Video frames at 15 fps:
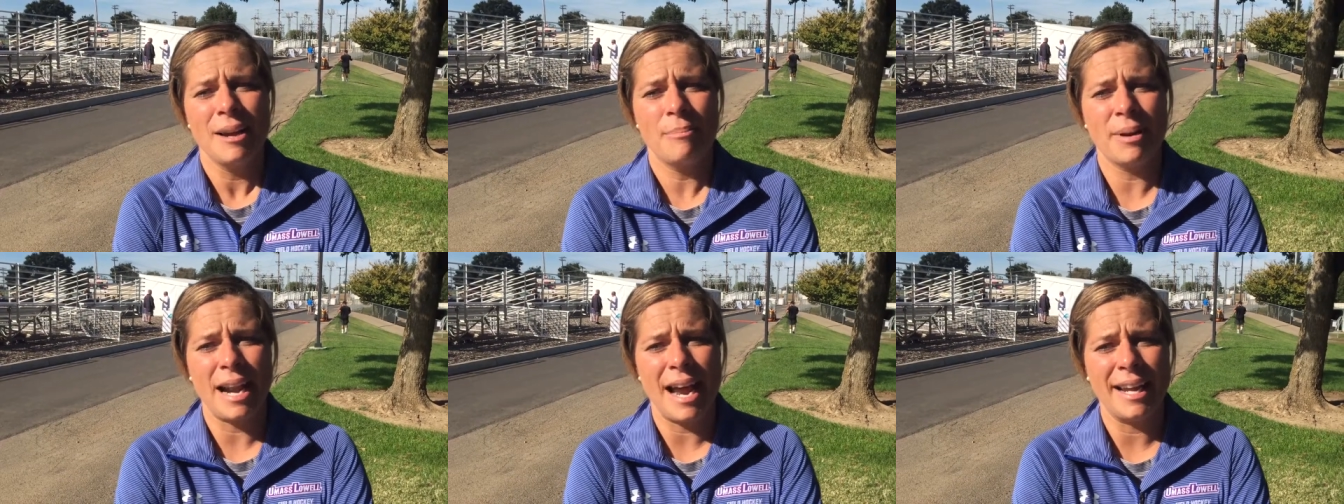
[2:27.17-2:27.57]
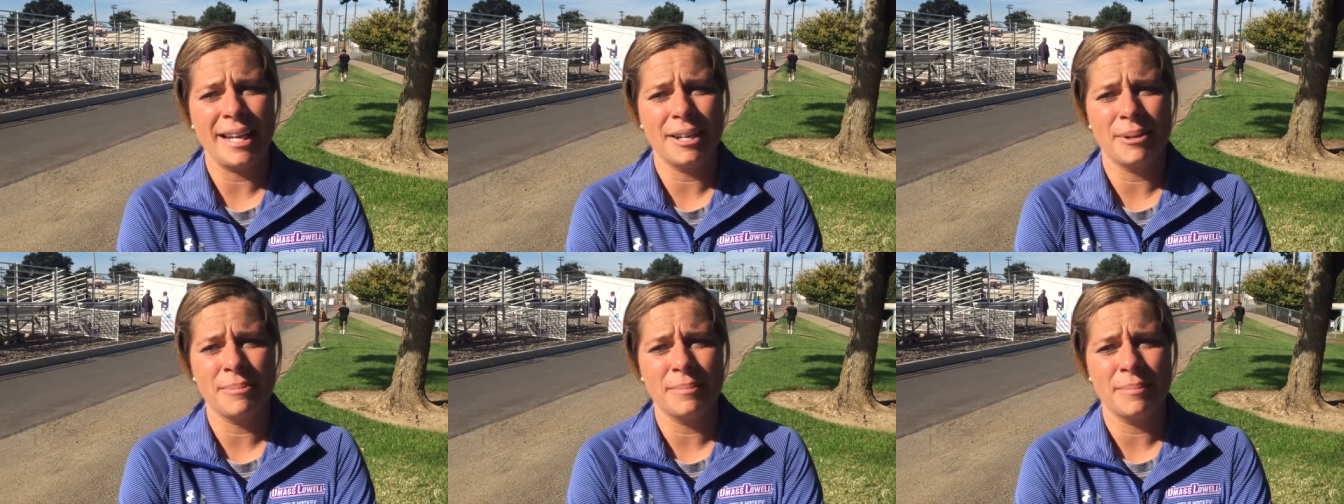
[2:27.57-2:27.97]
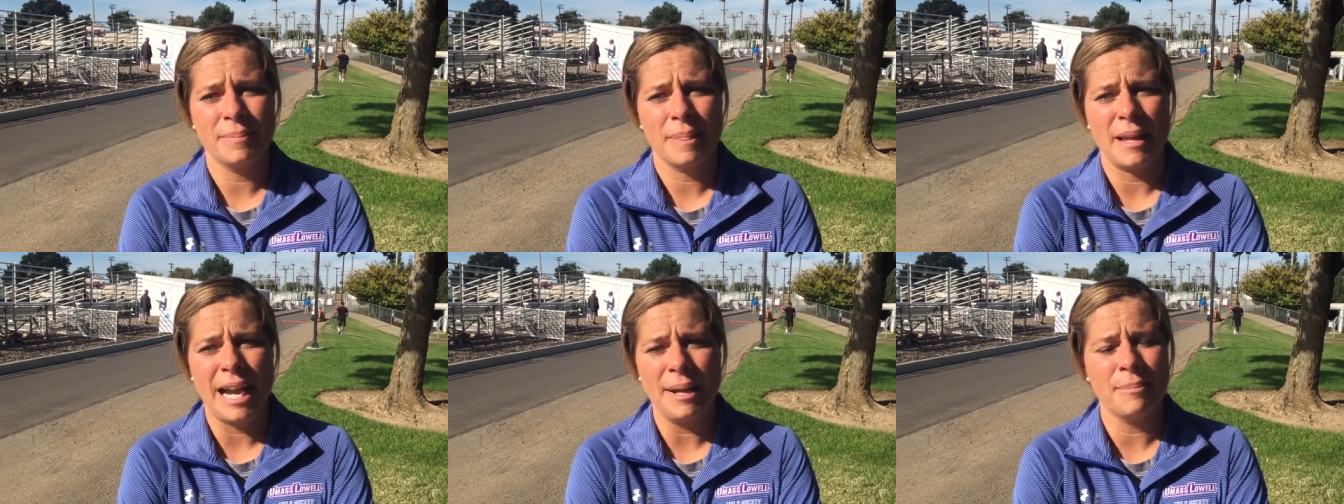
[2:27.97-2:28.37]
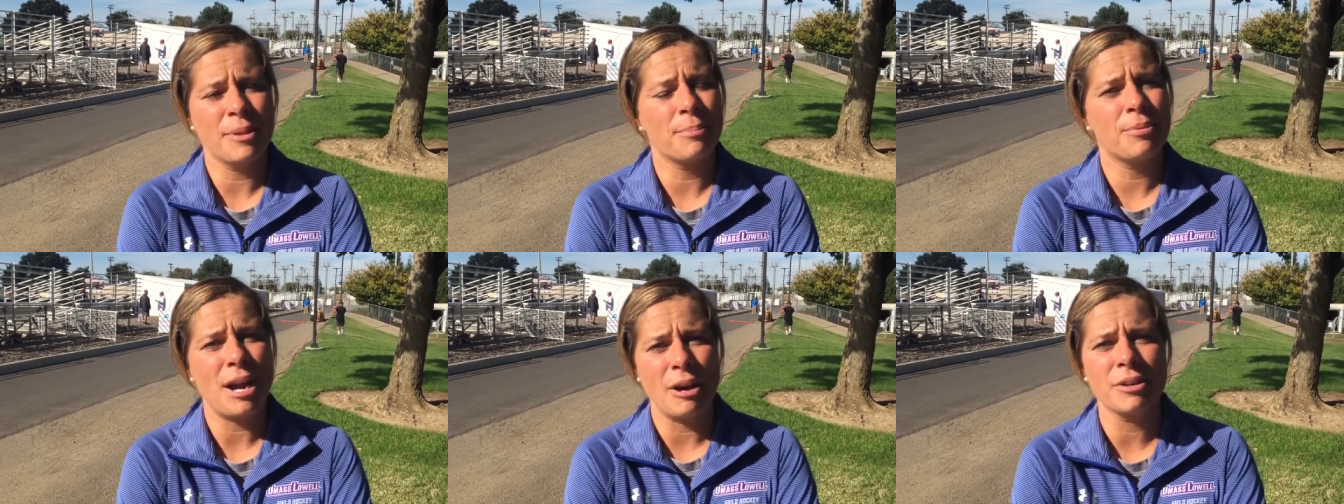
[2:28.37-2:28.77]
but I am, I am the
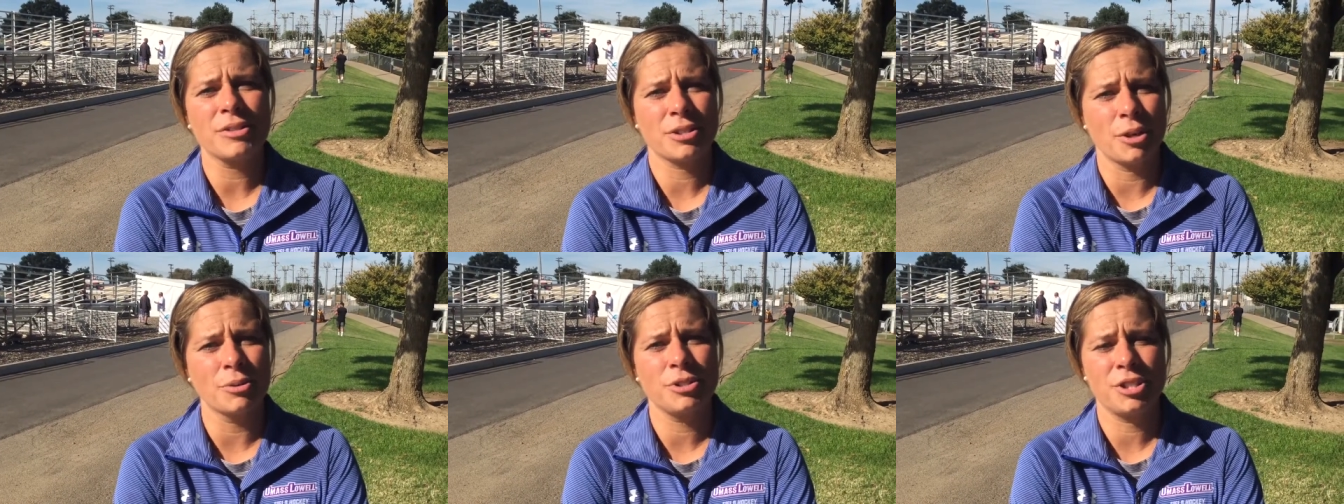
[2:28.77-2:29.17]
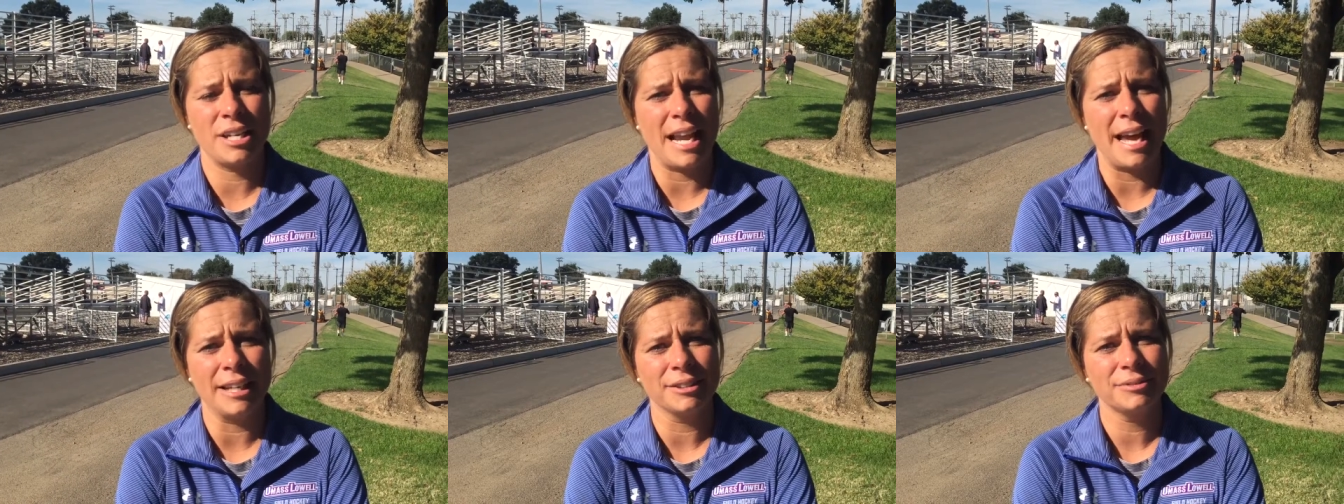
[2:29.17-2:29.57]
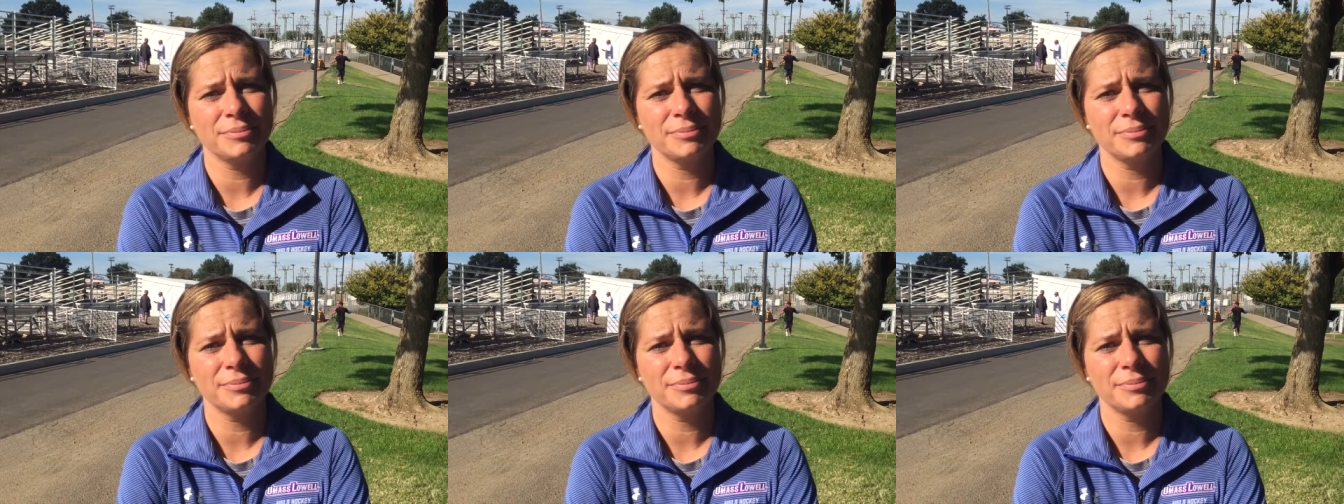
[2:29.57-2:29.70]
proudest coach today.